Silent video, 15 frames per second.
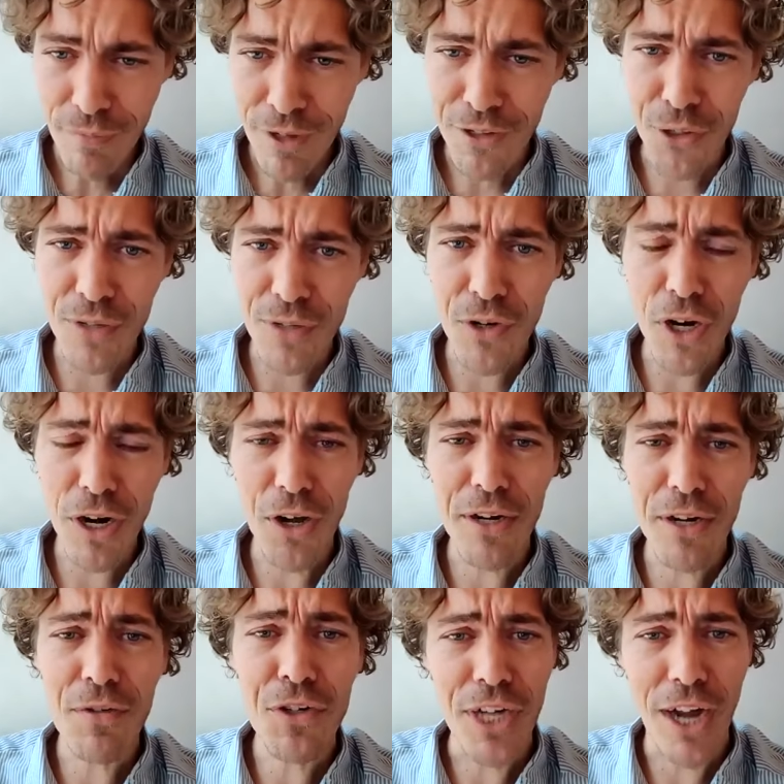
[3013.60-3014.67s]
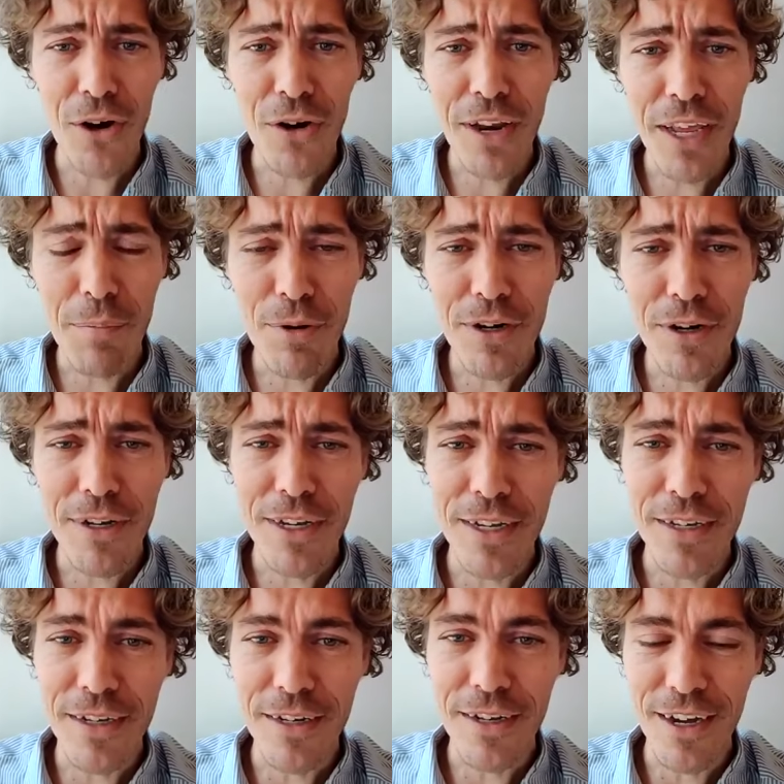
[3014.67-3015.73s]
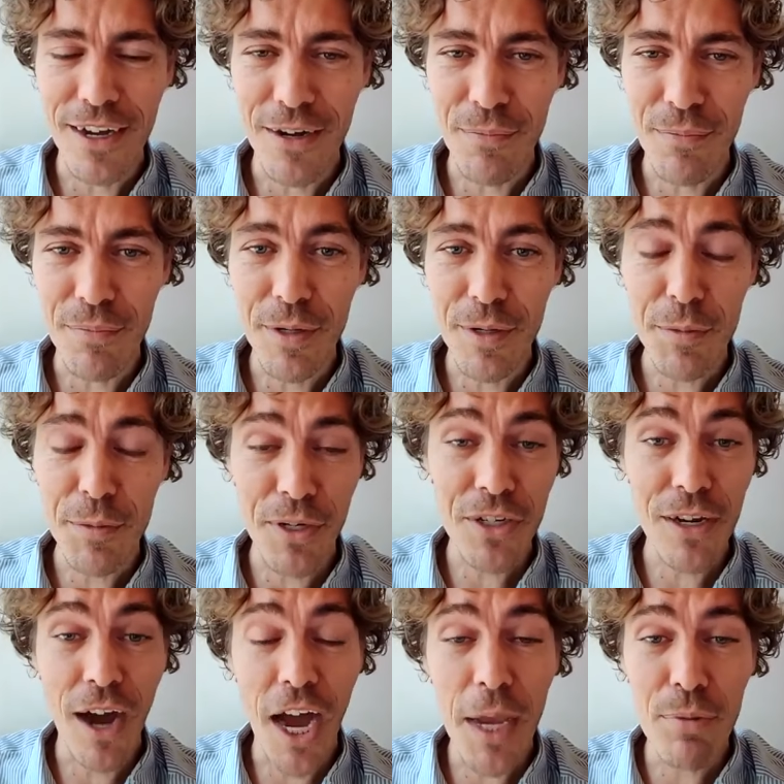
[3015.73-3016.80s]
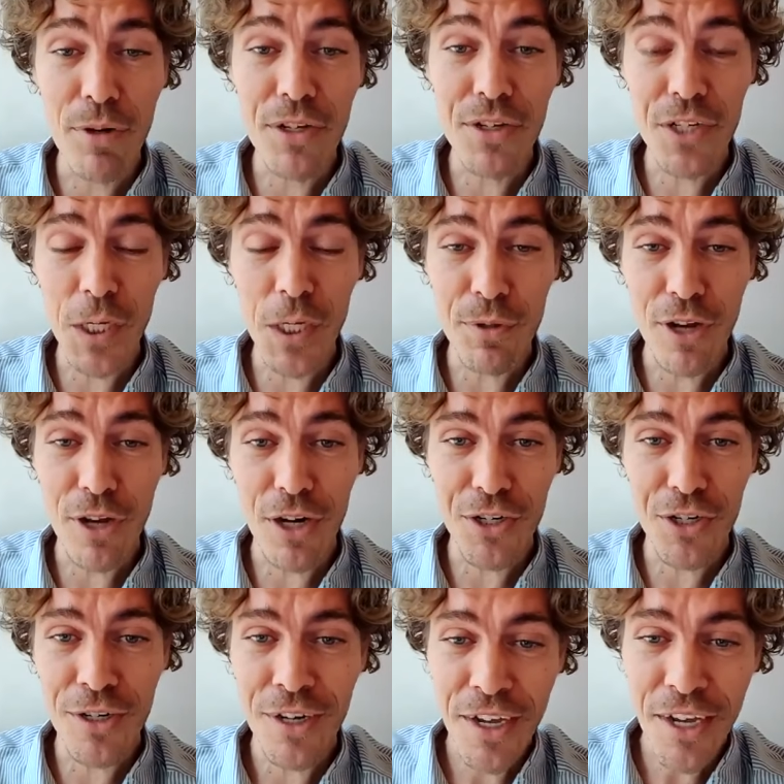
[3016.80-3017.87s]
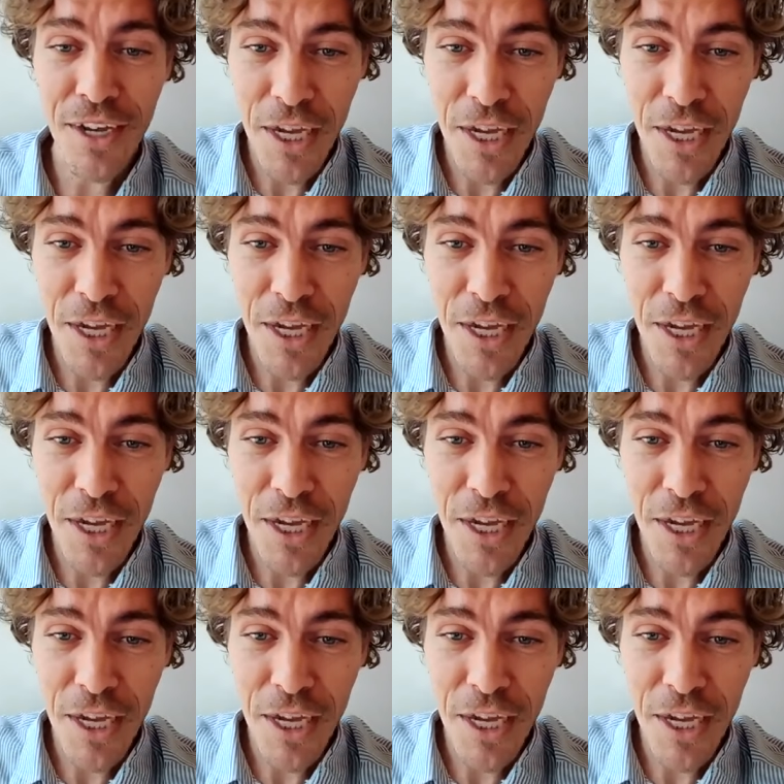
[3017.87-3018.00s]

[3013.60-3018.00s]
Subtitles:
So you've got a lot of child labor in especially hybrid seed production,